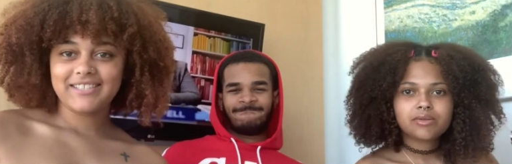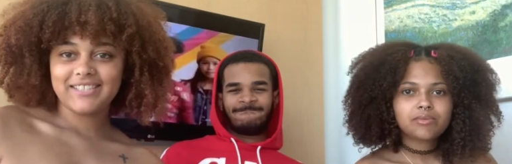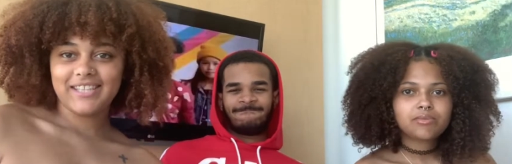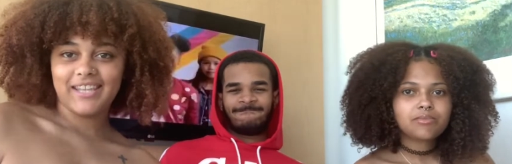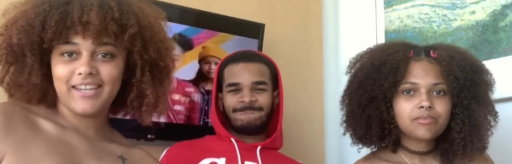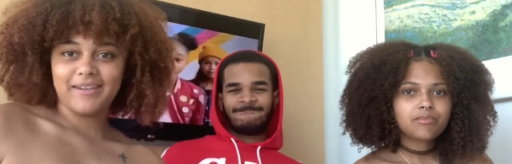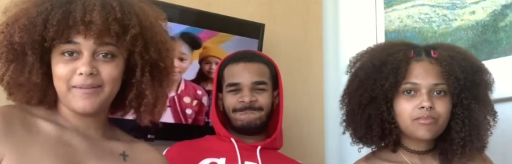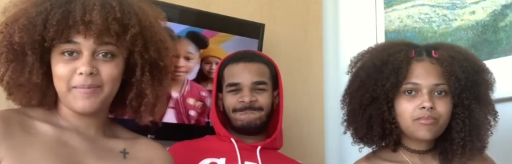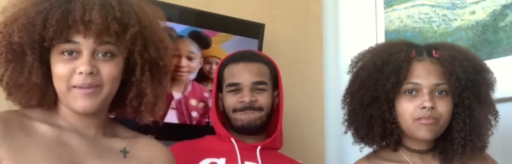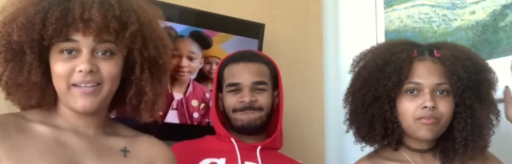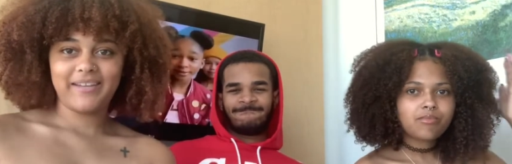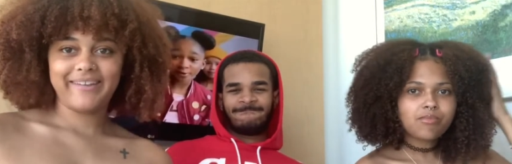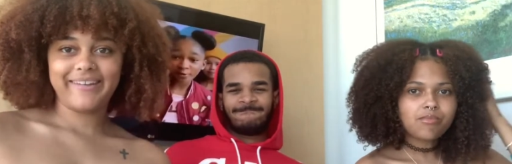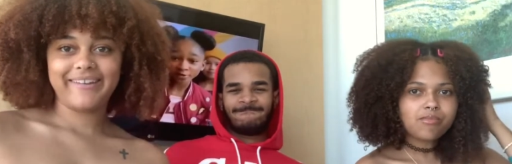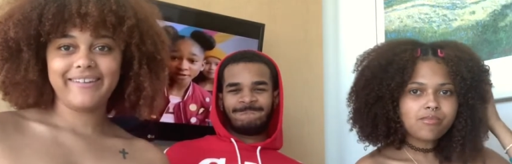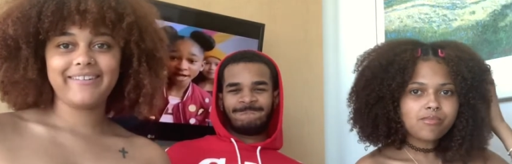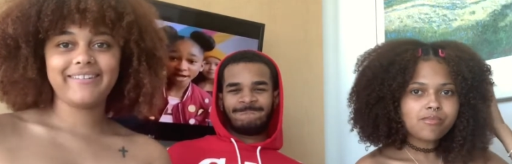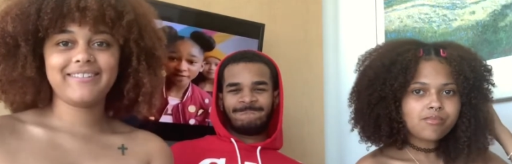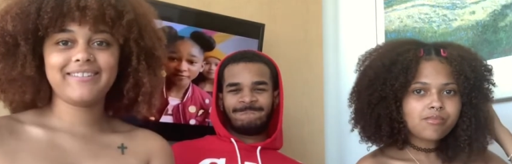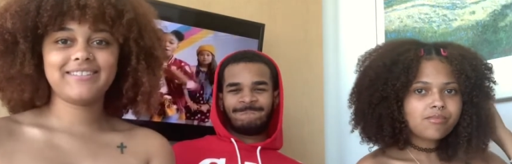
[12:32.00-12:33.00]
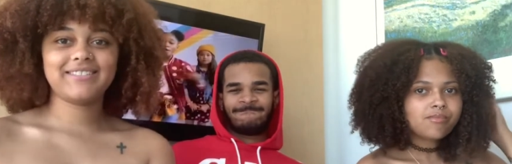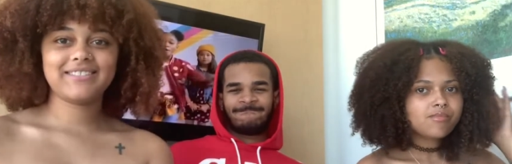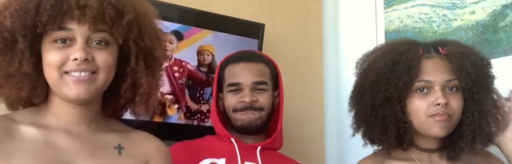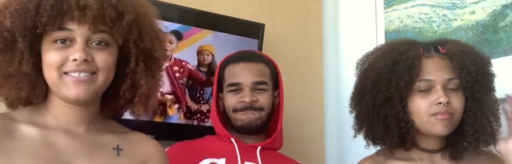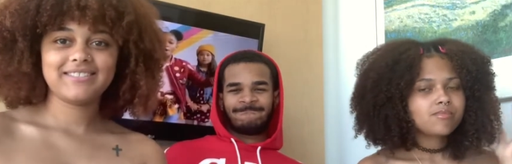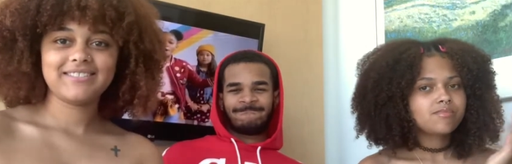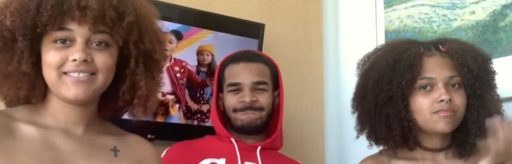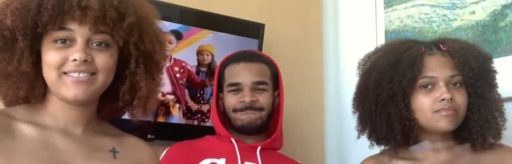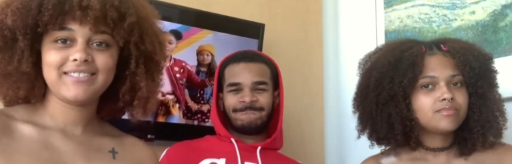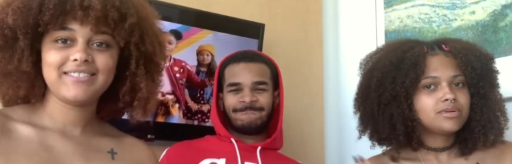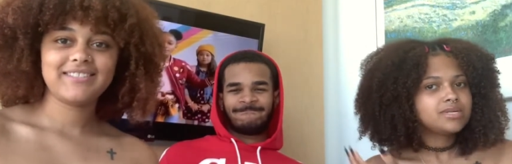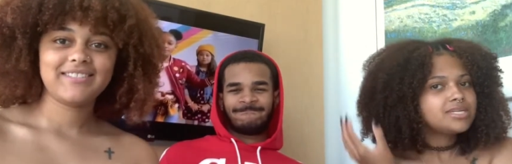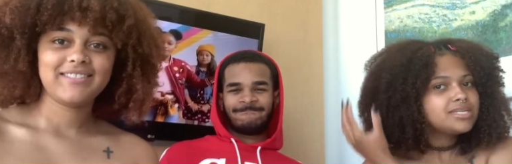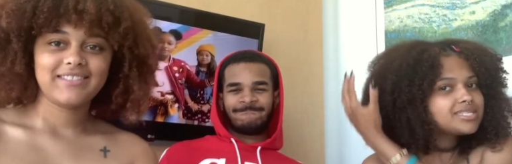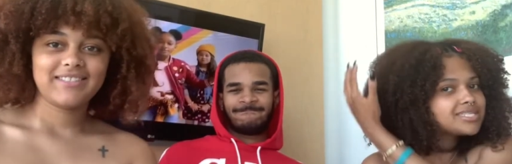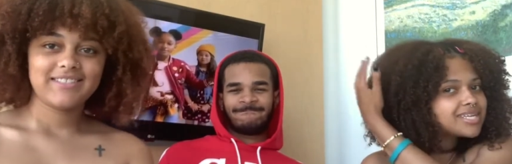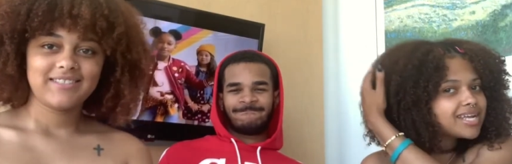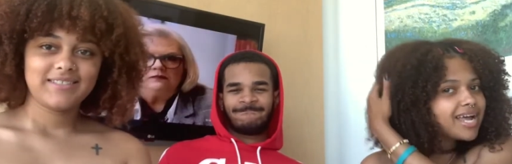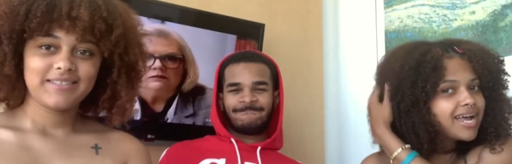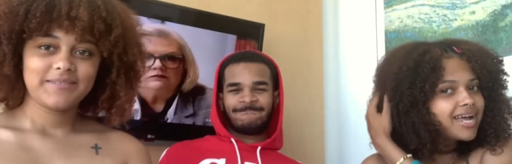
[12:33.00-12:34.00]
Speaker 1: it's Kim here. It's
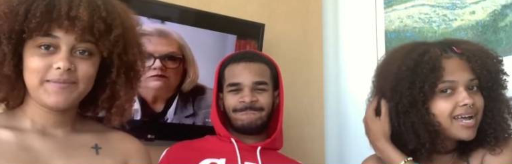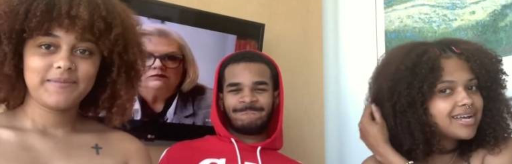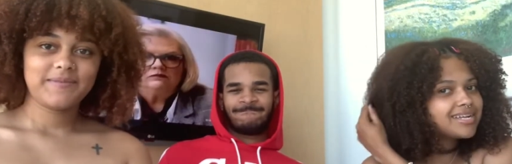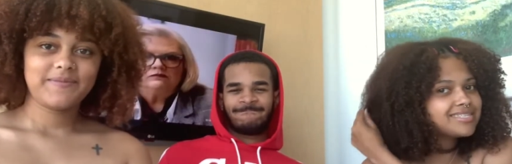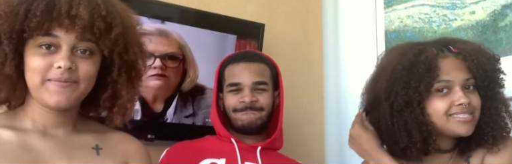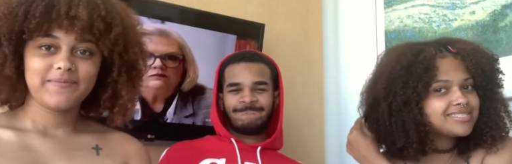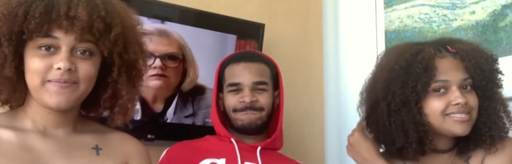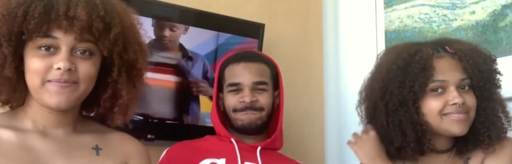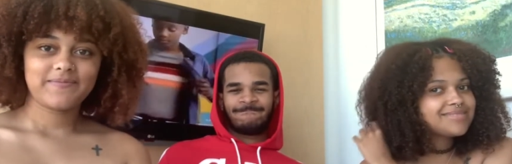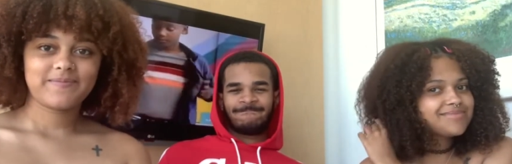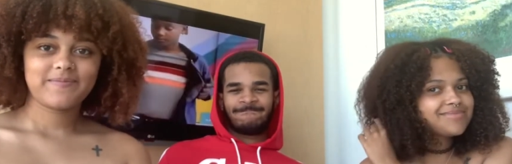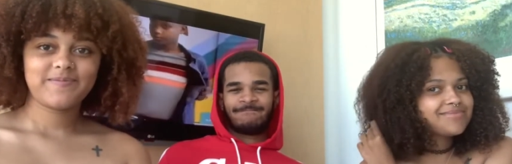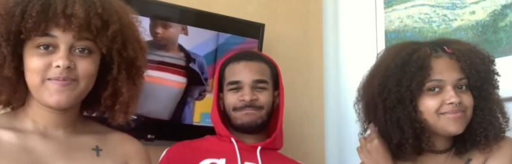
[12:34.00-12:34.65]
Cass.